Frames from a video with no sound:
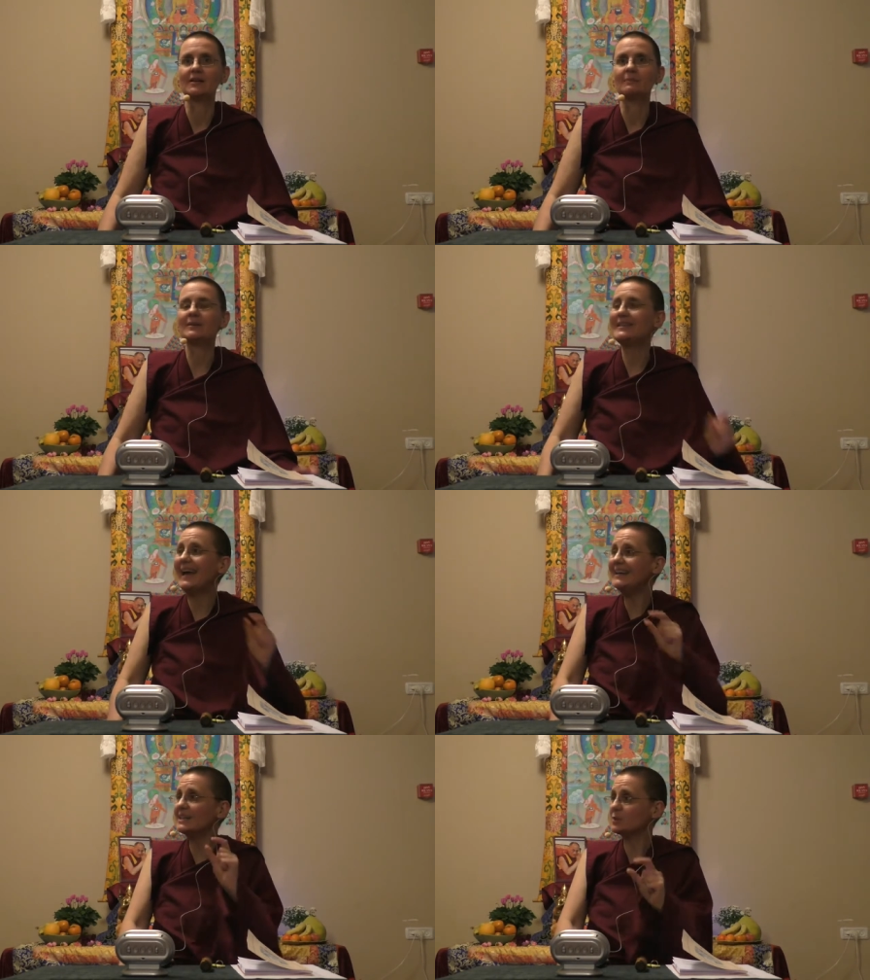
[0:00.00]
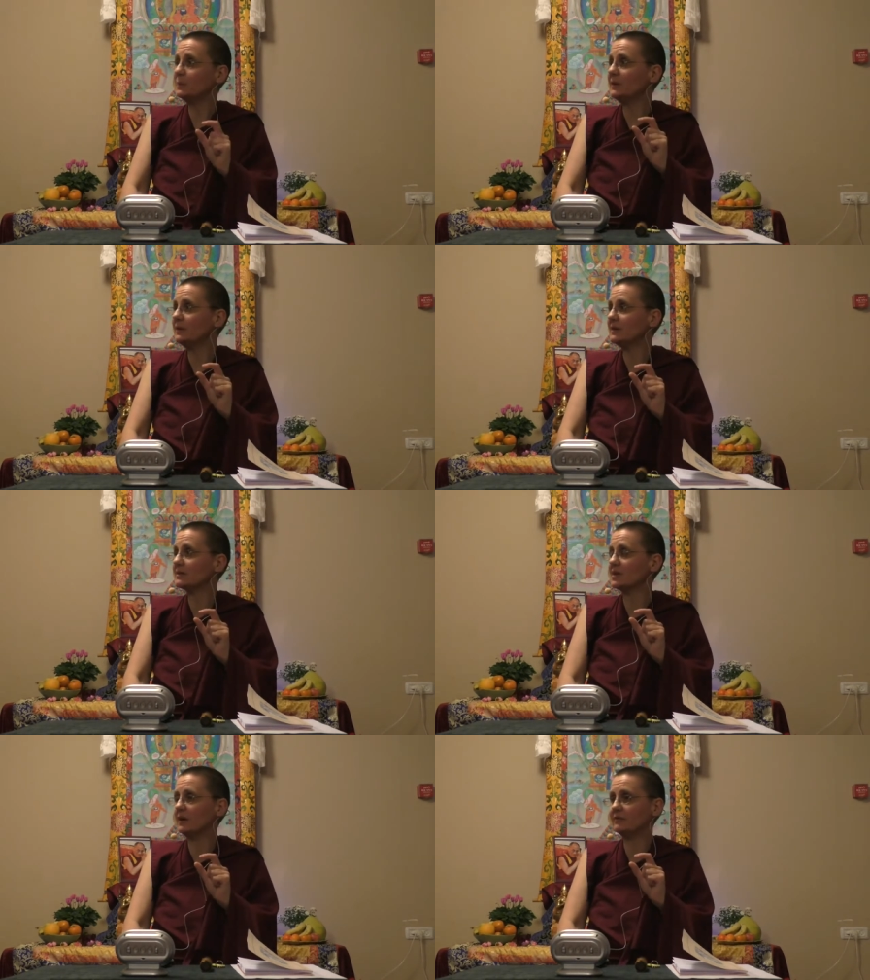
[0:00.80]
But that
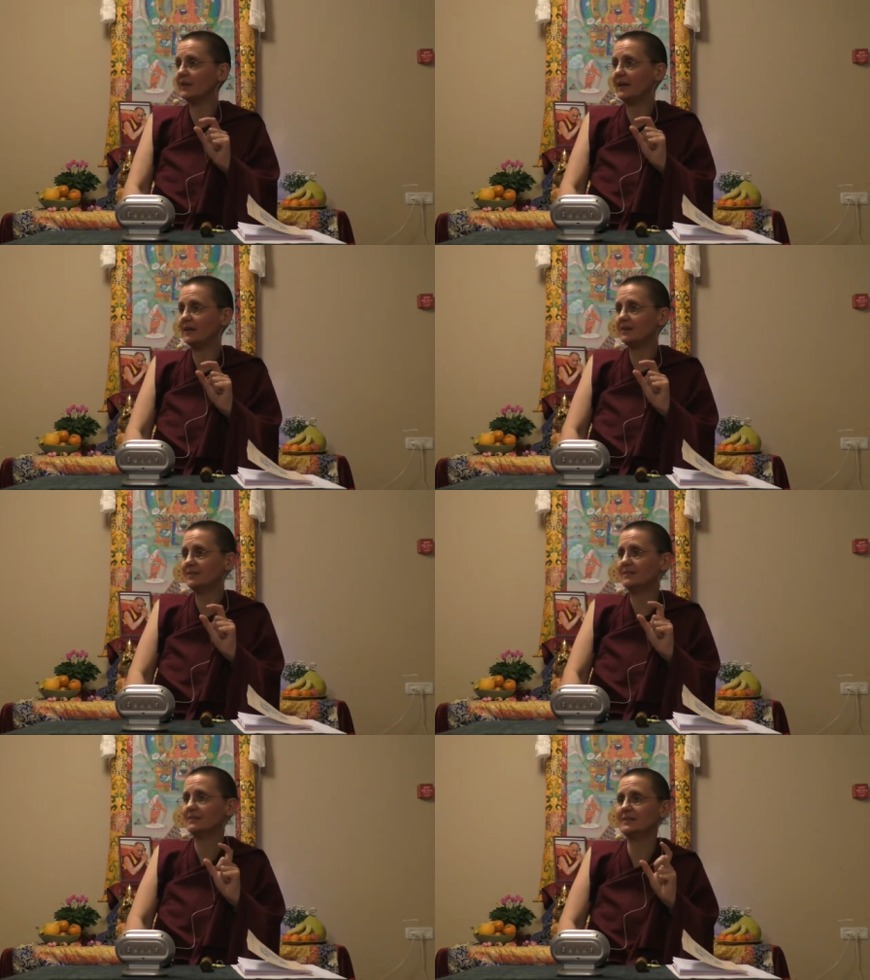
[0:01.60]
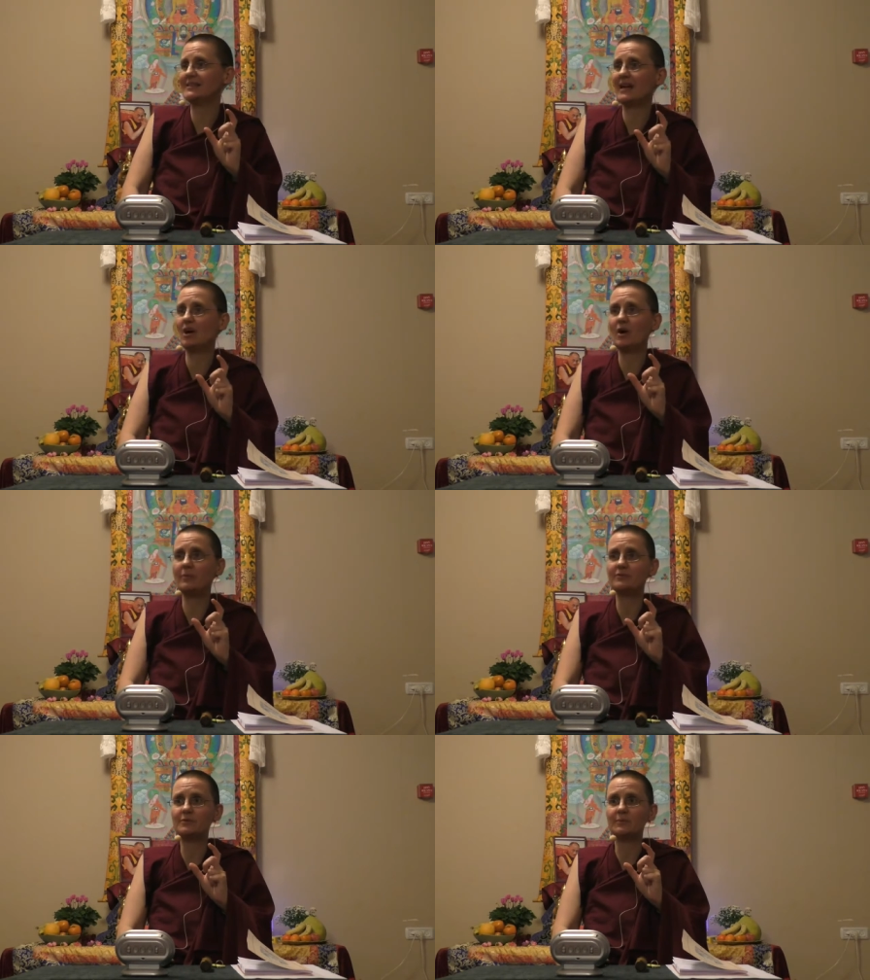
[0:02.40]
experience of like, oh, it's
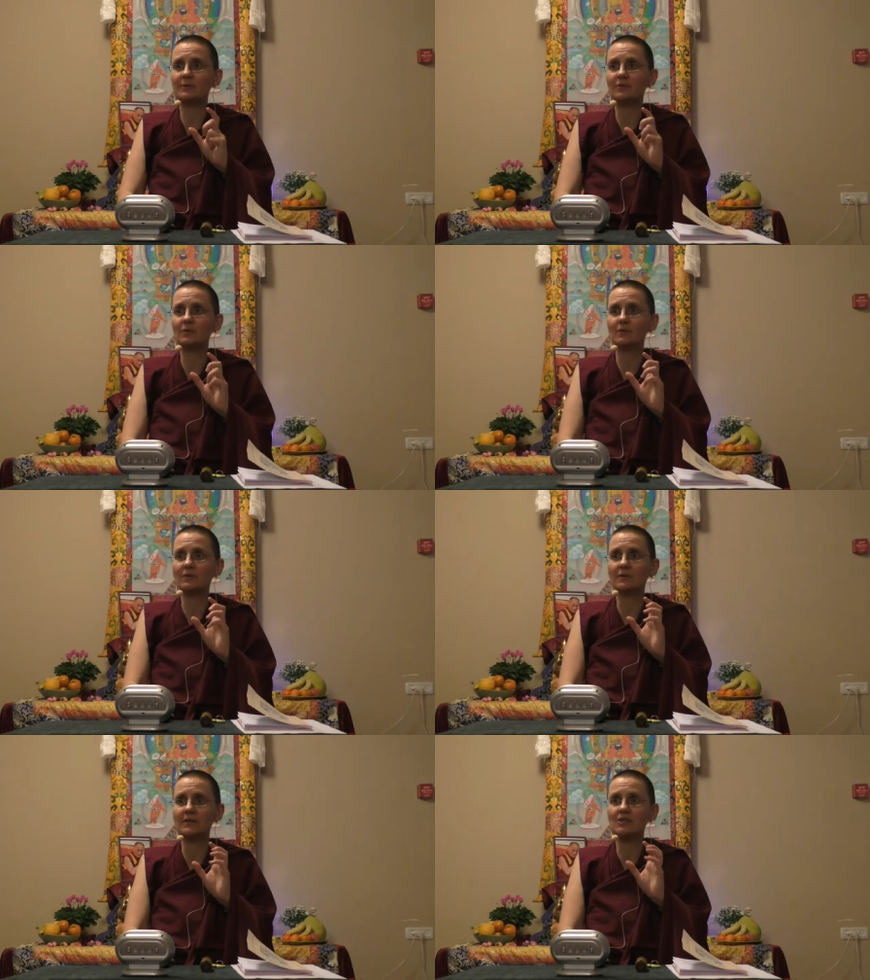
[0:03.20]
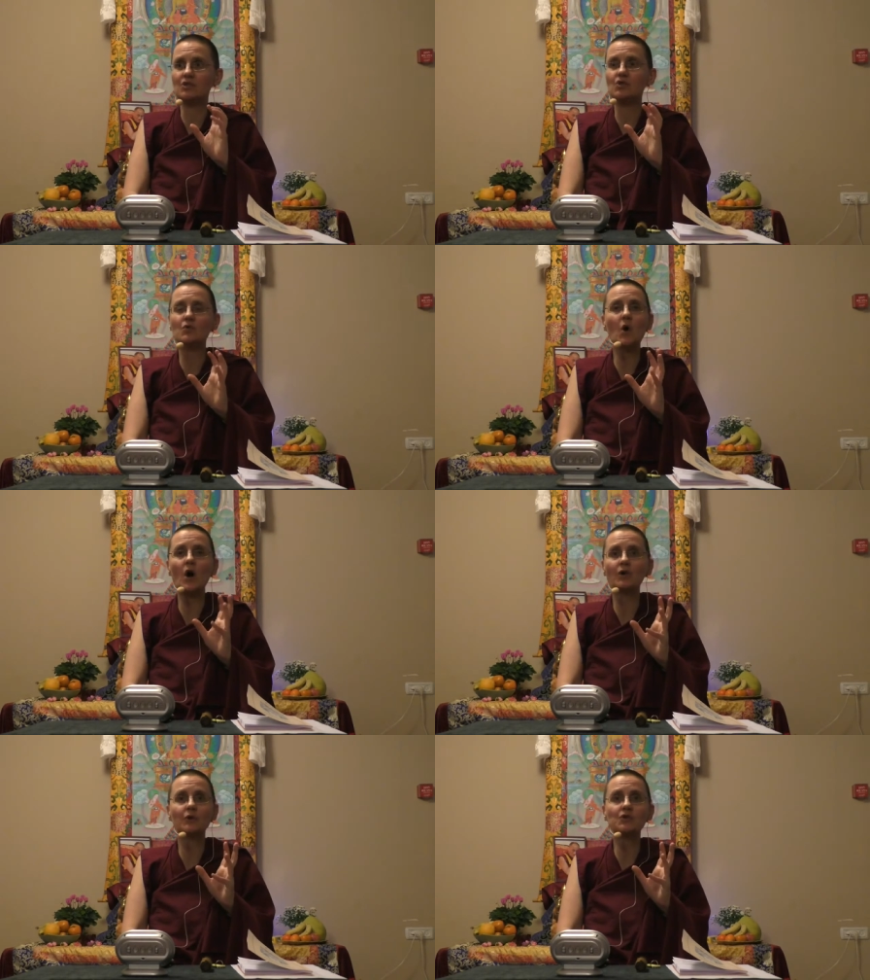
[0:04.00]
uncomfortable or it's too
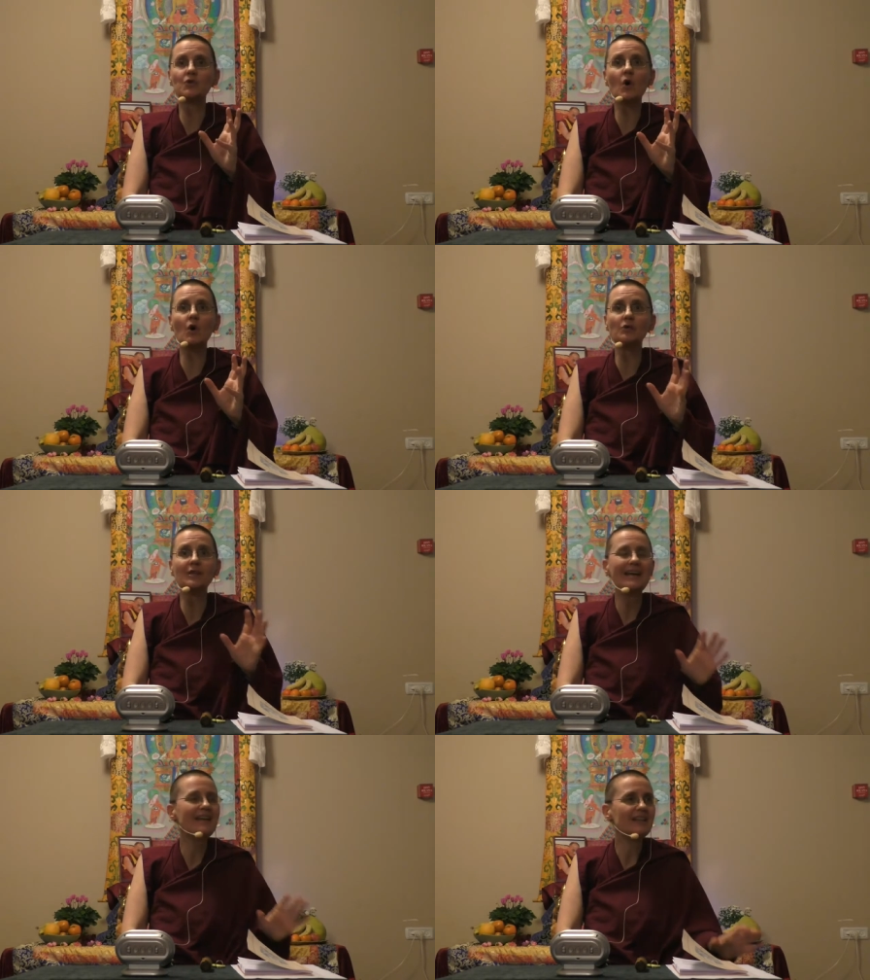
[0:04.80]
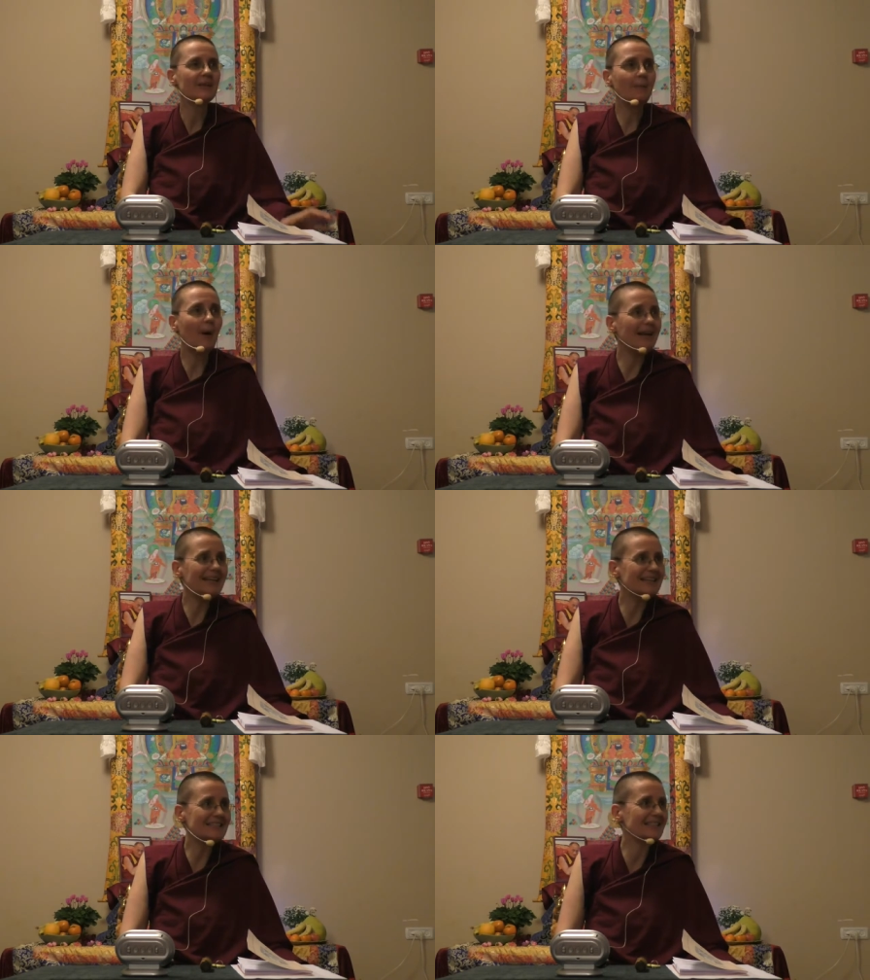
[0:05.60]
hot or too cold, the body
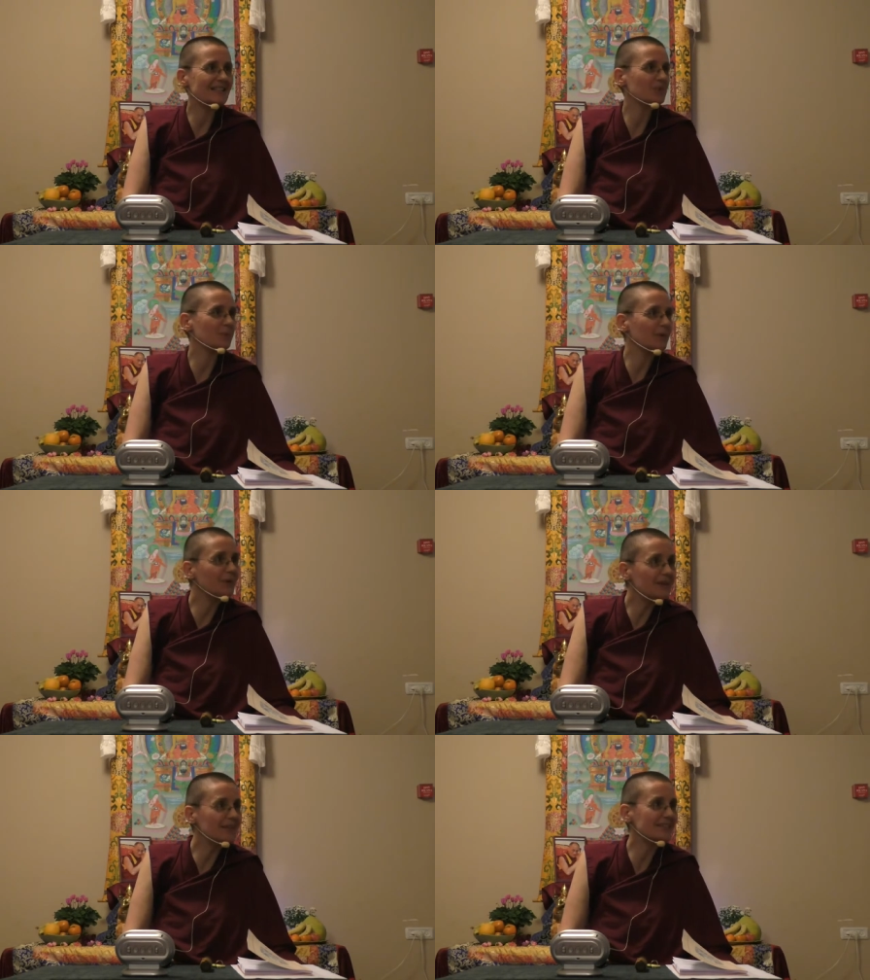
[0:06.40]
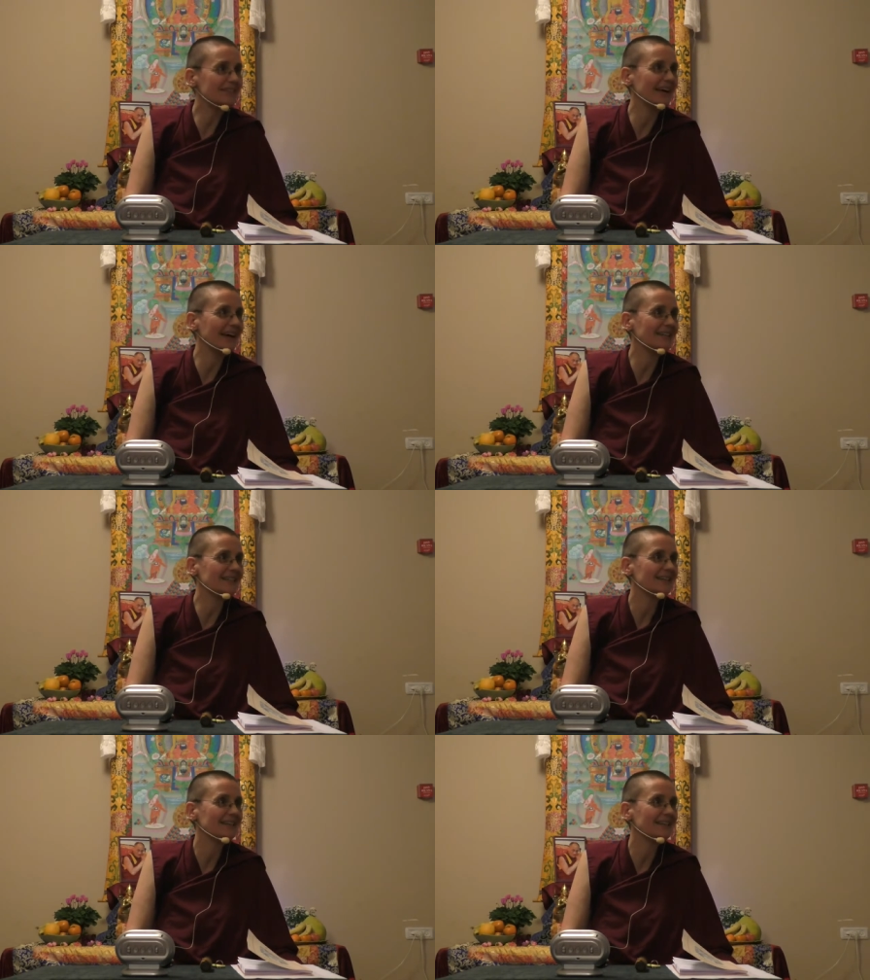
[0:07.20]
doesn't experience that.